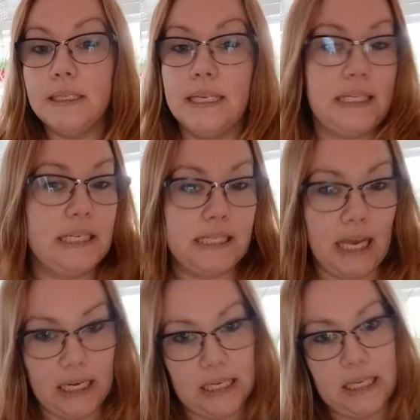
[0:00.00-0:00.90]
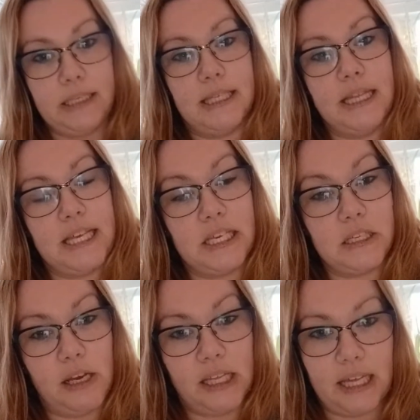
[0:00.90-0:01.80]
knitting techniques and
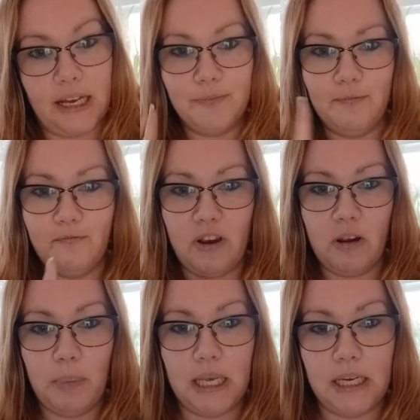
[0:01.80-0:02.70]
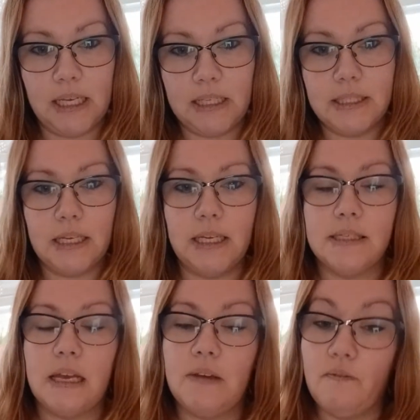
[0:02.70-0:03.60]
things like that, Very Pink Knits
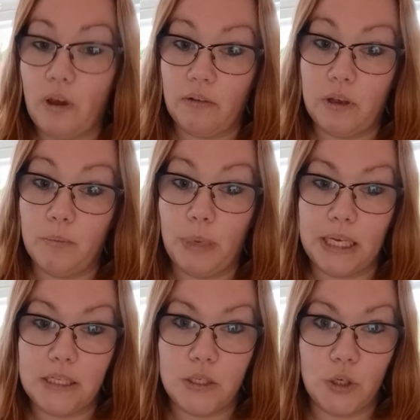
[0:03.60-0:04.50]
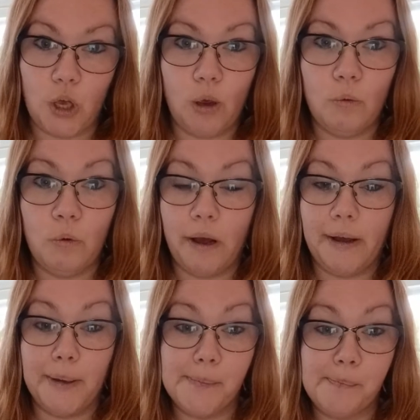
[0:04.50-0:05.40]
is a very good place to go.
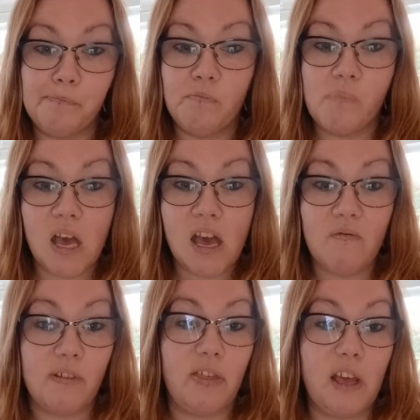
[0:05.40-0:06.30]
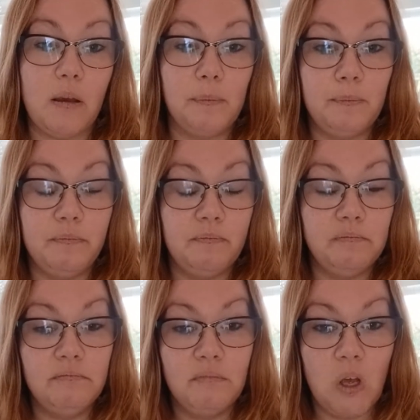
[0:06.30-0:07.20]
Everything,
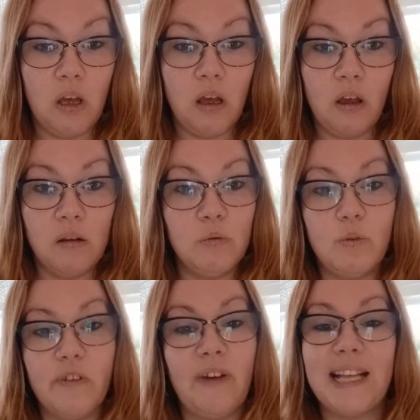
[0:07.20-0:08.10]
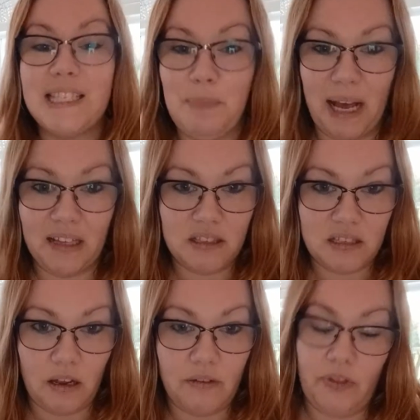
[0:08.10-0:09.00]
all the fancy
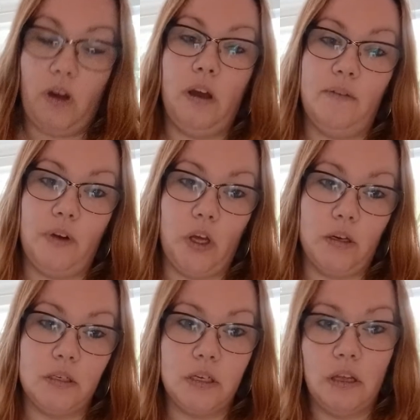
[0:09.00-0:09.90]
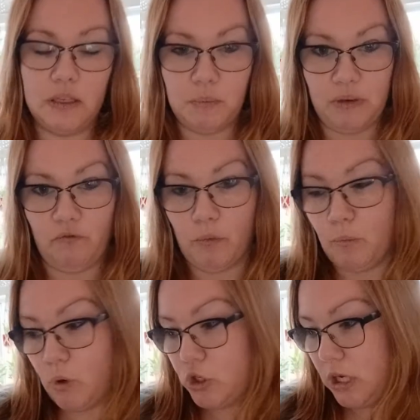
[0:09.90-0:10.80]
pants stuff that I've learned has been
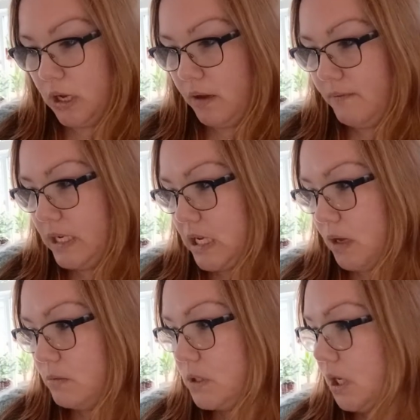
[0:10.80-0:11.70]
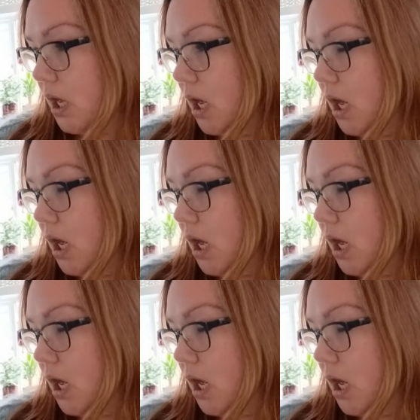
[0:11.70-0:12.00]
from watching her videos.